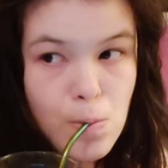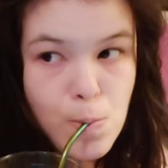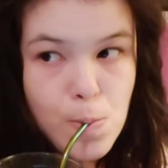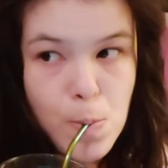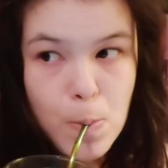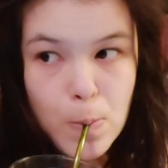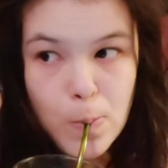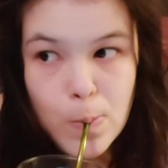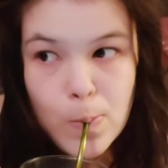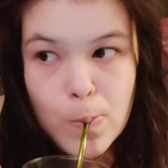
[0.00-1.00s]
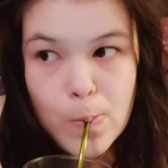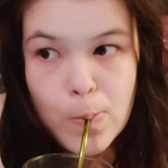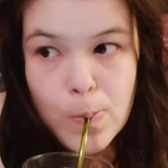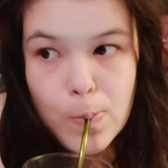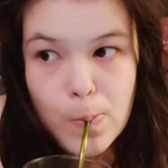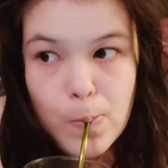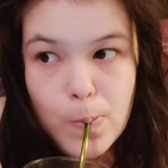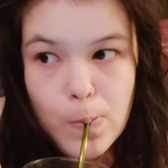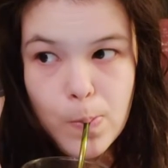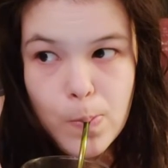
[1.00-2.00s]

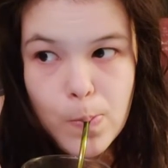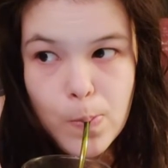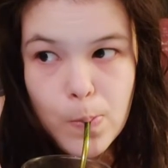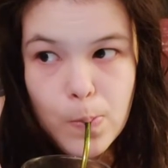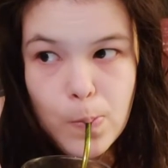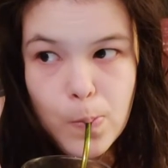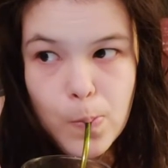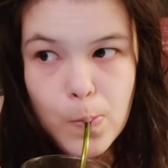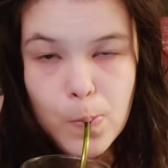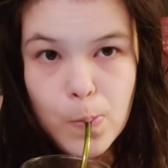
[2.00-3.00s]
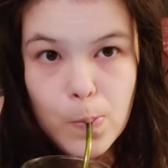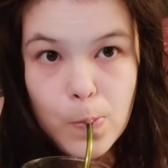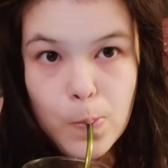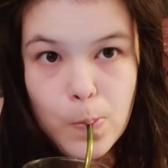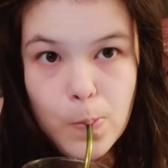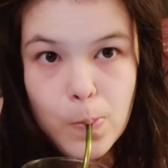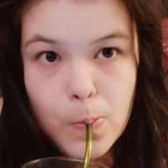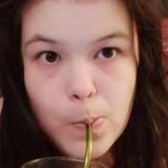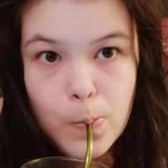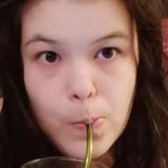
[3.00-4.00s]

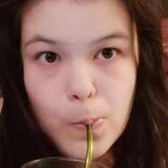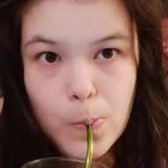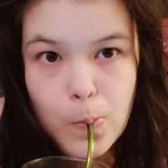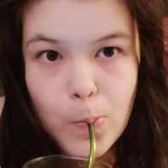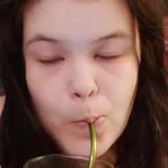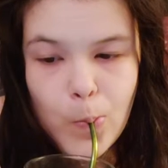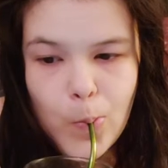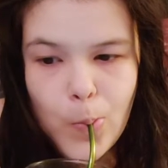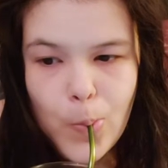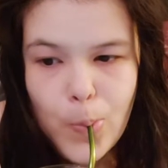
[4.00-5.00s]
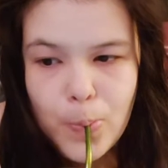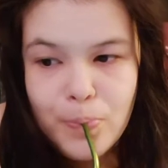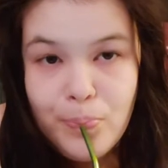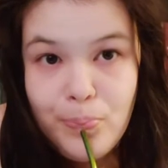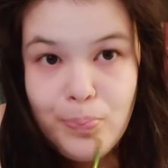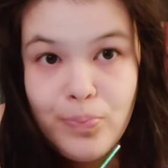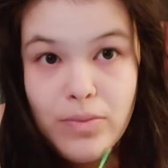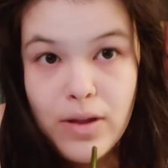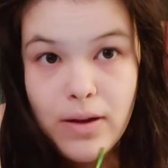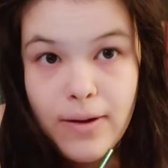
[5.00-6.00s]

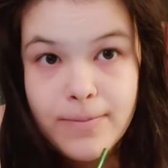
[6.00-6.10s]
(silence)